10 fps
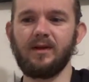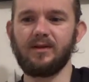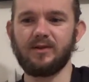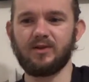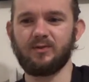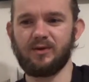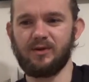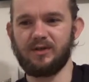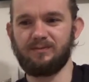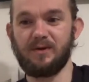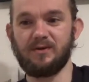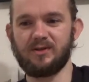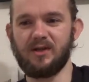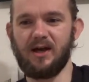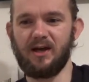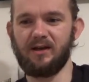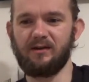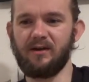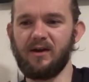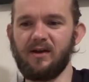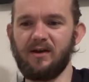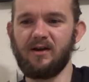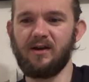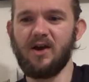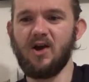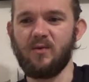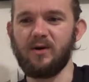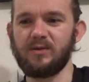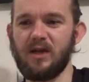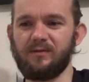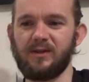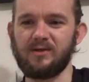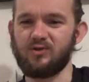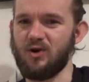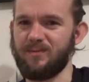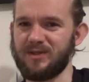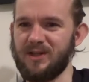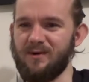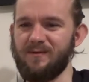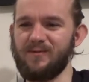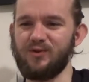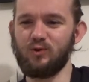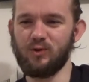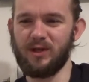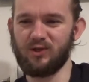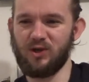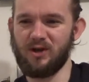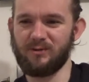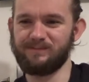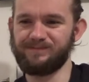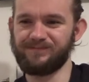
This is one of these beers that I will definitely enjoy myself. Usually I share